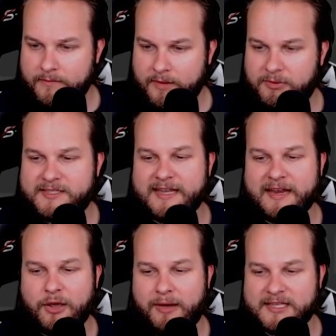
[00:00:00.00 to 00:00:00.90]
Was it
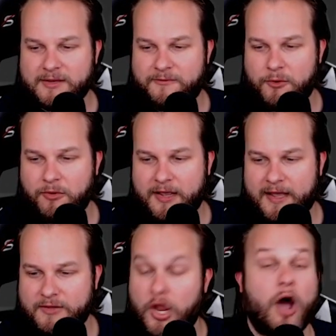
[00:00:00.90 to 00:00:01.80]
Danielle who asked if you were
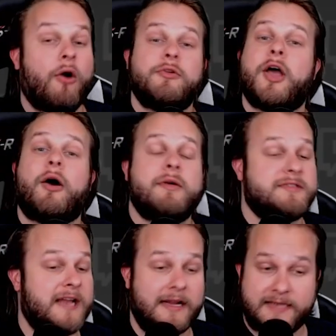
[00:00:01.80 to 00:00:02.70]
gay? No, it
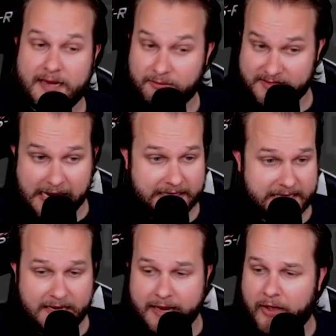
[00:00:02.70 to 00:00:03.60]
was not. It was not
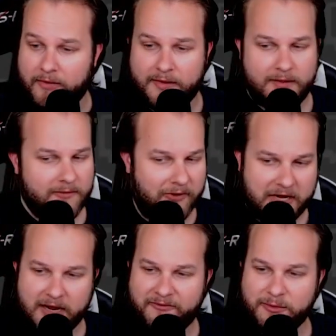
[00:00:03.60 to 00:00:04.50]
Danielle. Funny
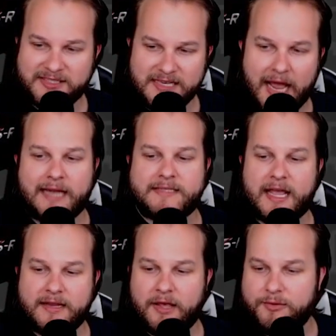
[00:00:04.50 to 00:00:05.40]
enough, it was not
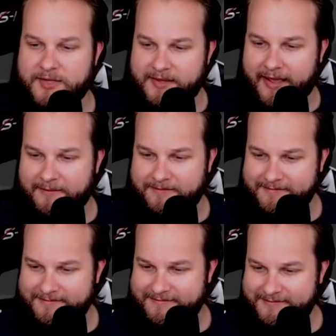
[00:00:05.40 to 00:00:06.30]
Danielle who did
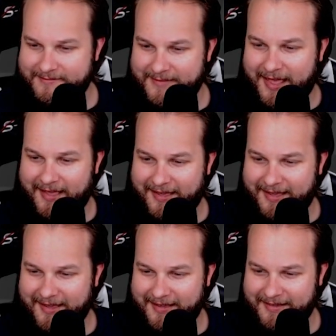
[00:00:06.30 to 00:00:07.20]
that.
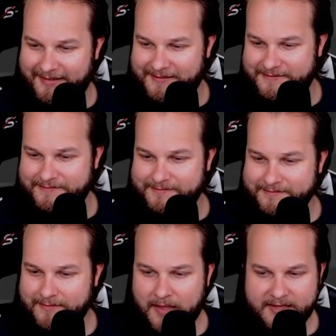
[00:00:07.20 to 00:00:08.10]

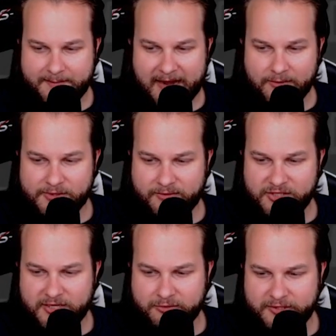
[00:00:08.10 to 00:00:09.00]
Is it bad to lose your
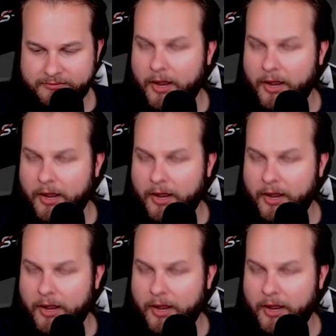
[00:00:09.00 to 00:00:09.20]
virginity at 22?